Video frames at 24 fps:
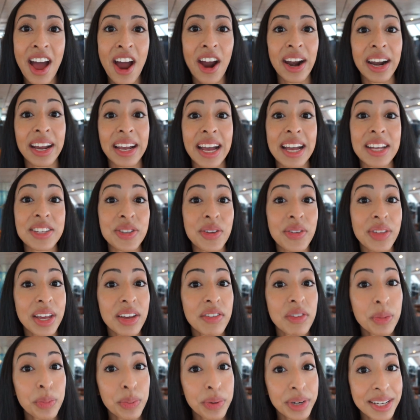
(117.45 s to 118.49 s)
Alright guys, so they have
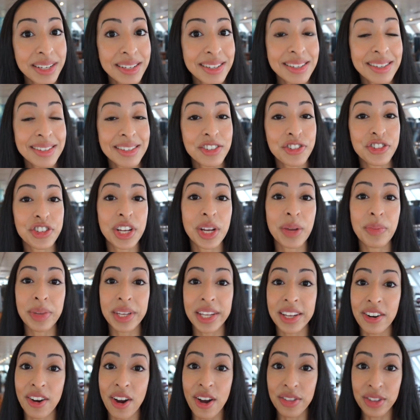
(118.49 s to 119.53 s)
a pretty decent gym
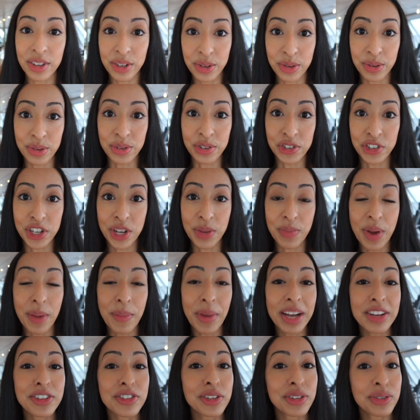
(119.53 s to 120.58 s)
here on the cruise ship. I'm
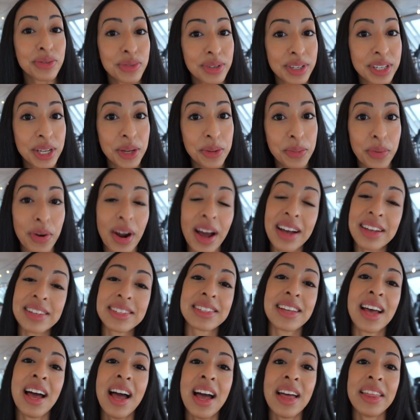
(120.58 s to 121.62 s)
actually really impressed.